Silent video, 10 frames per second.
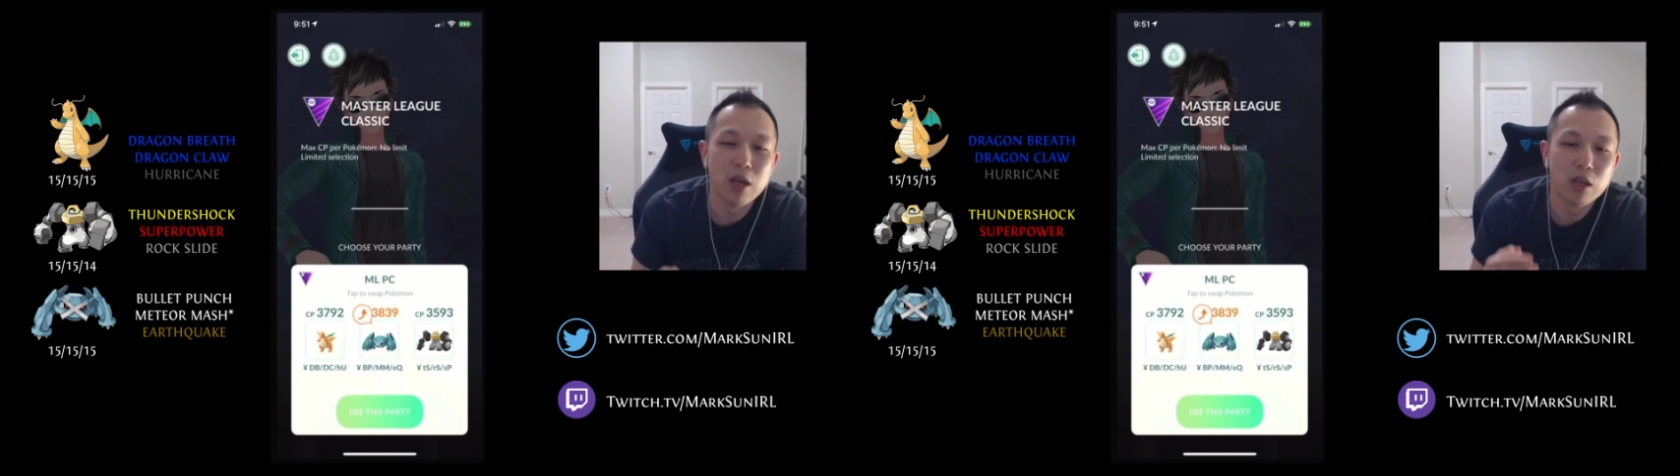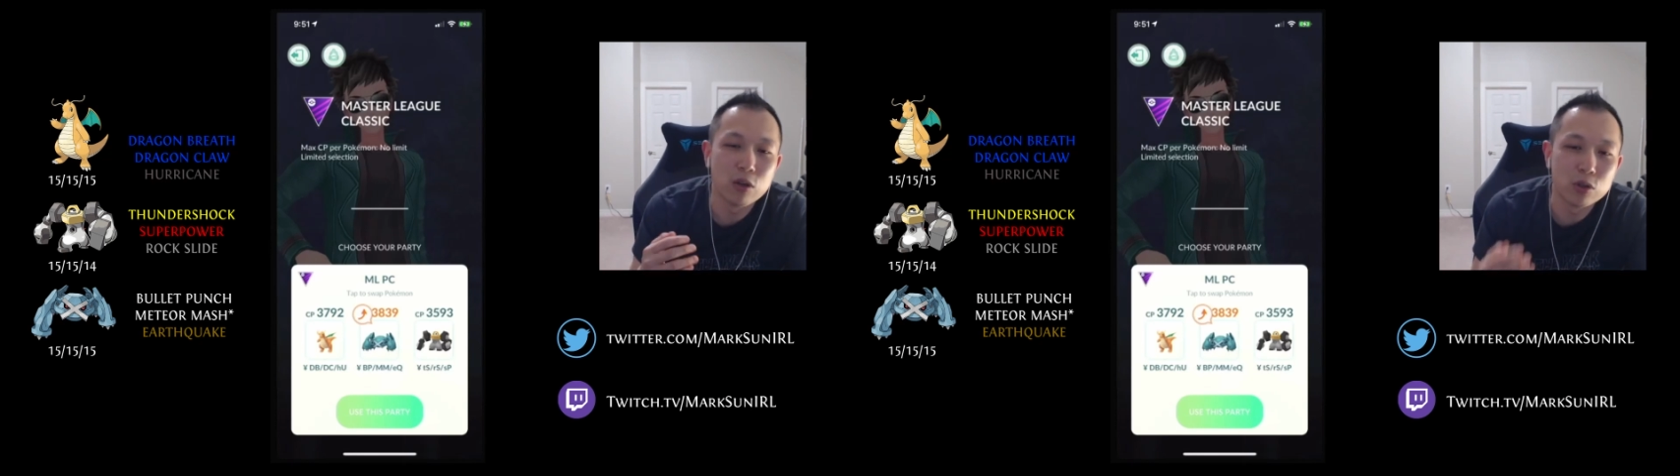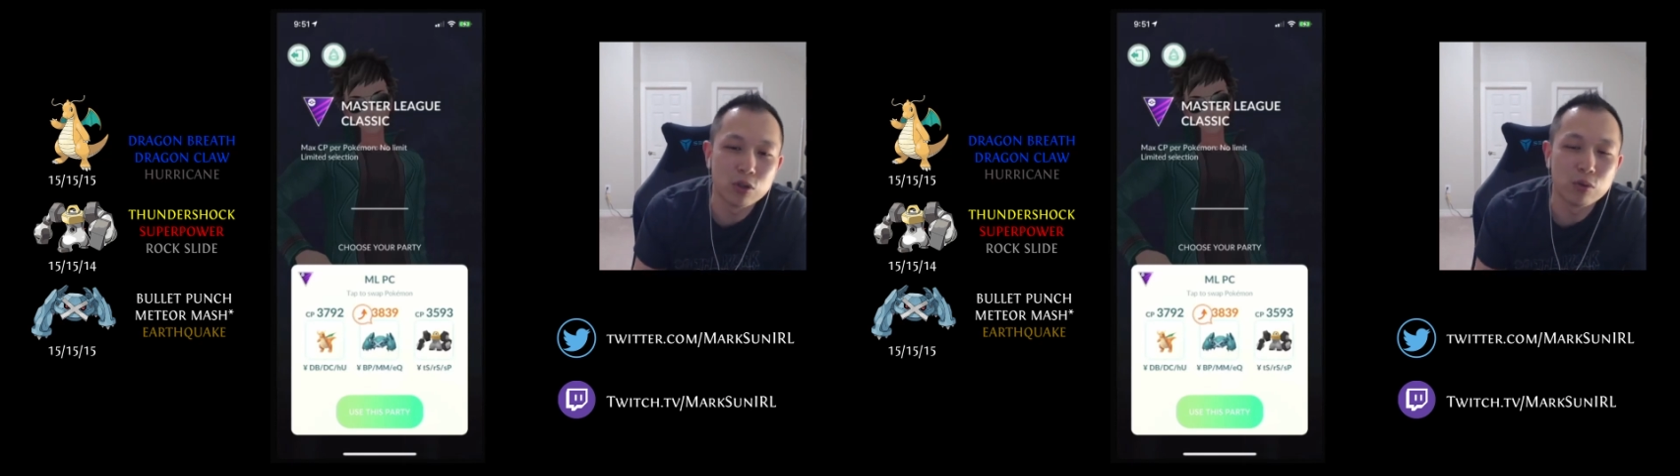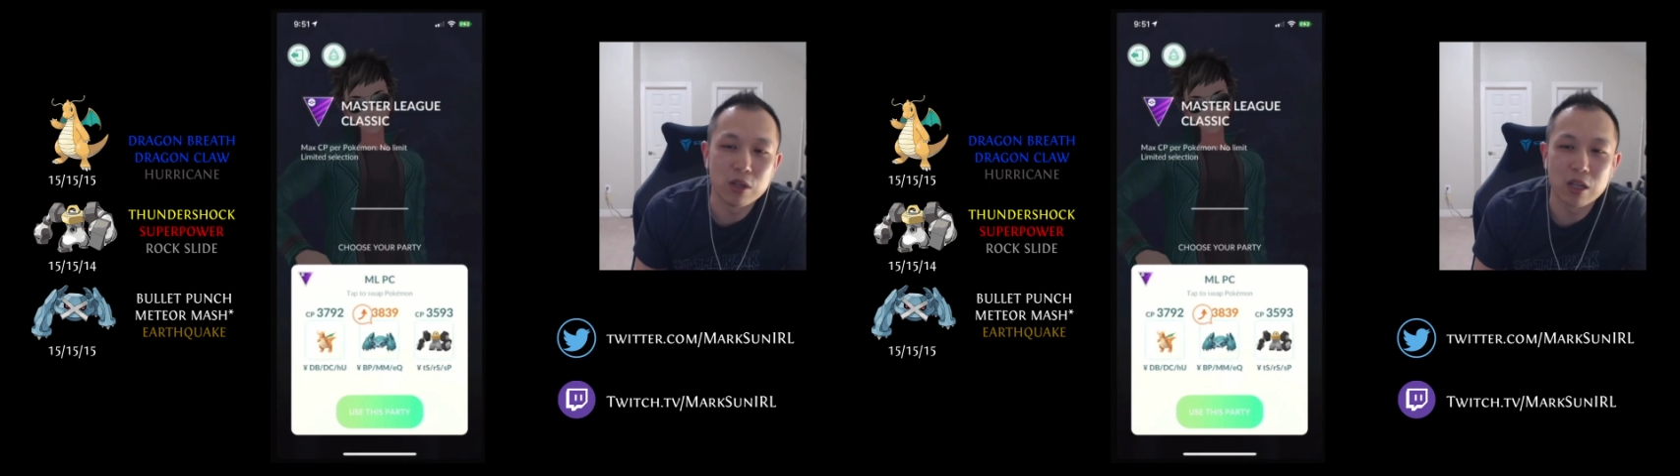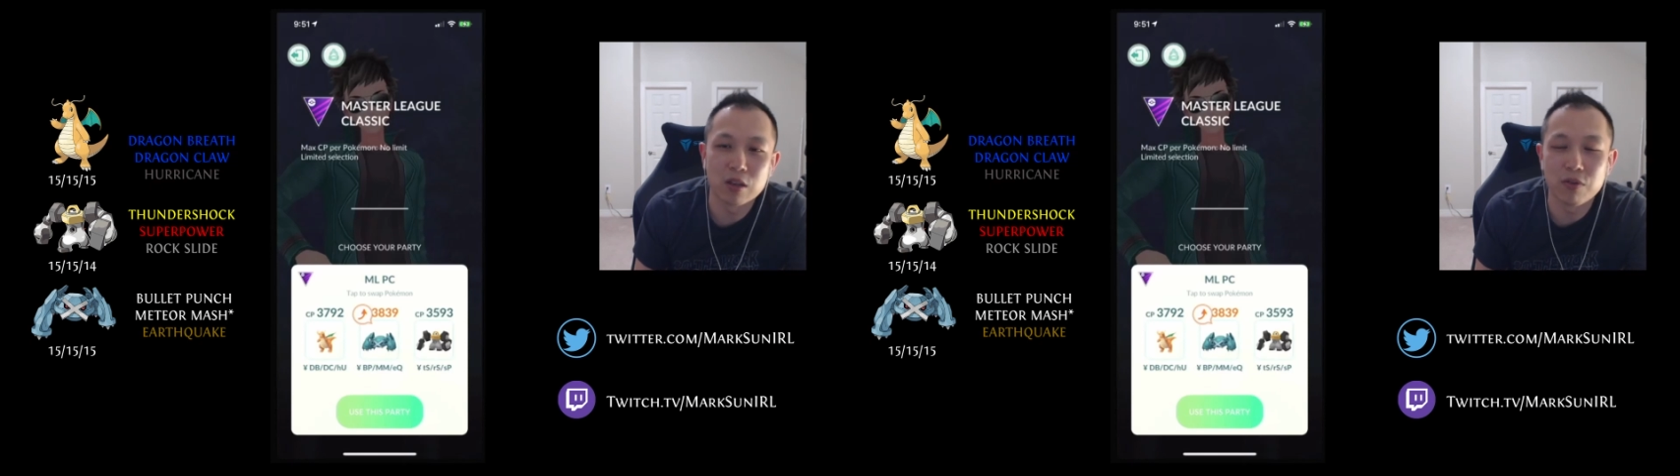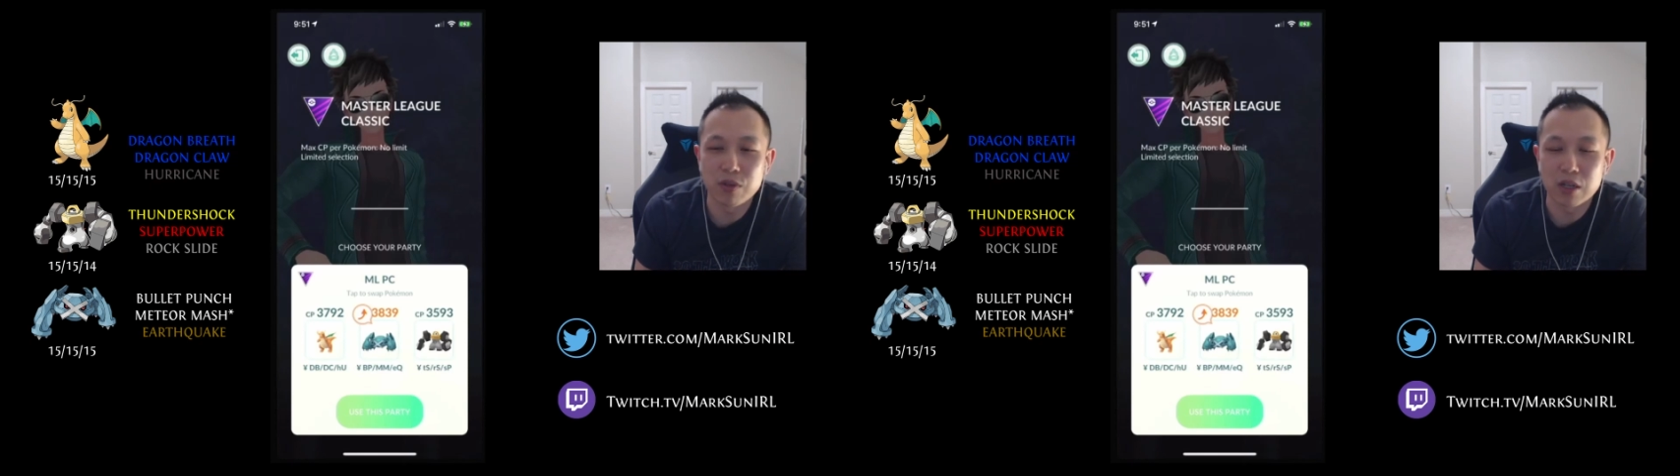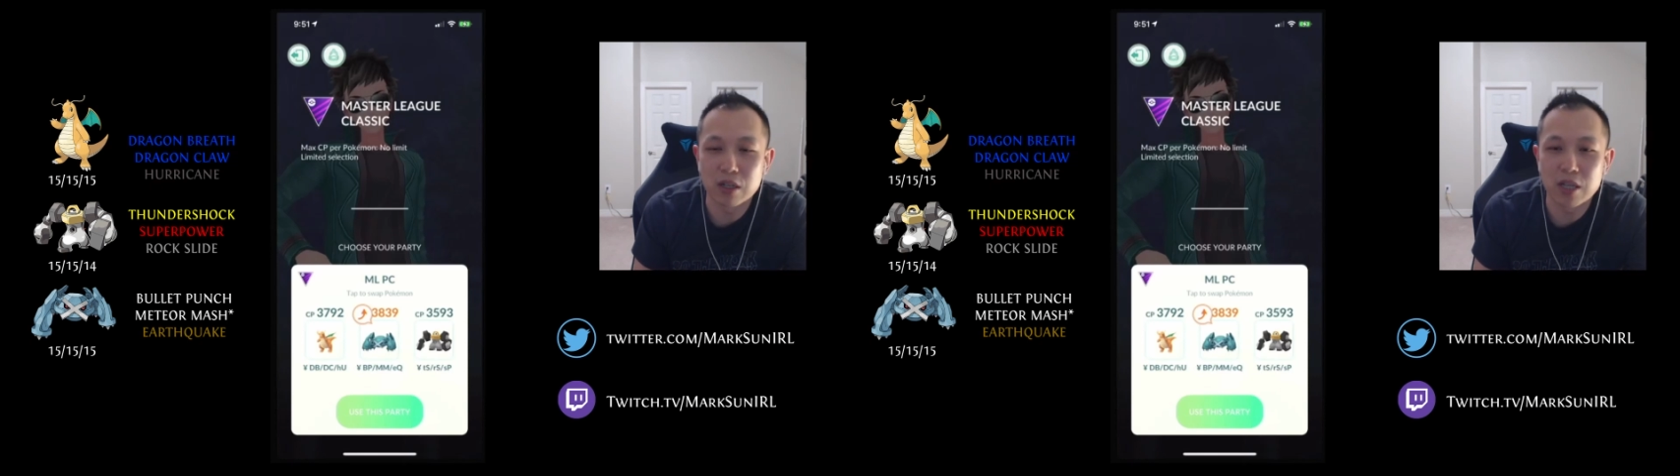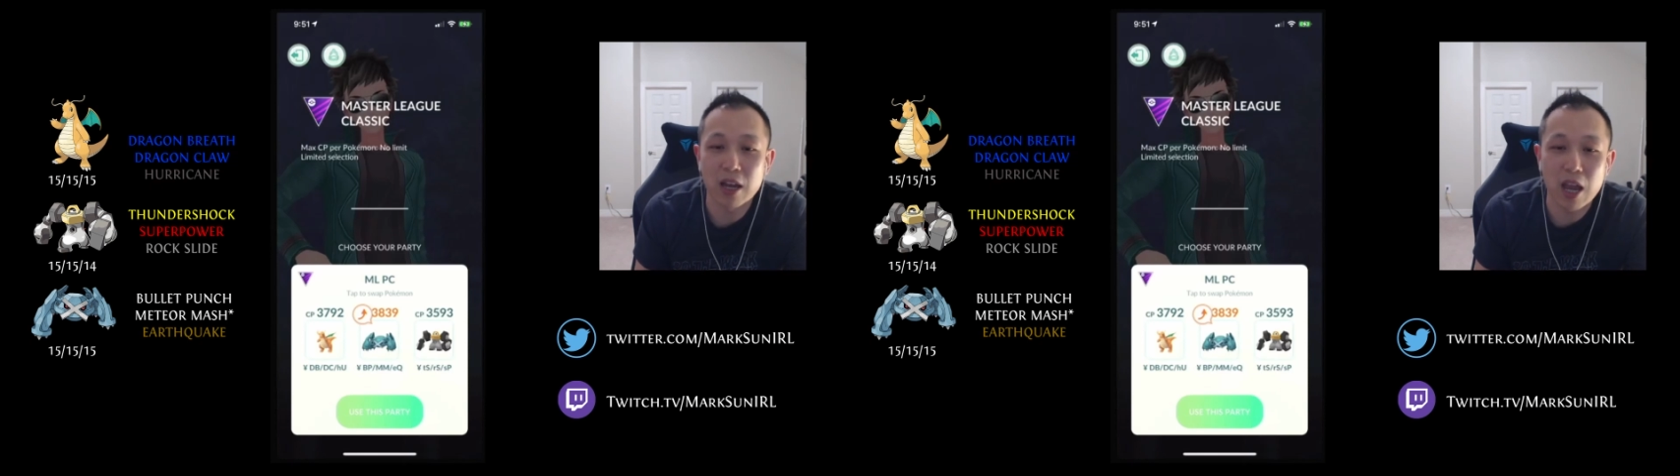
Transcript: you do need the 15 attack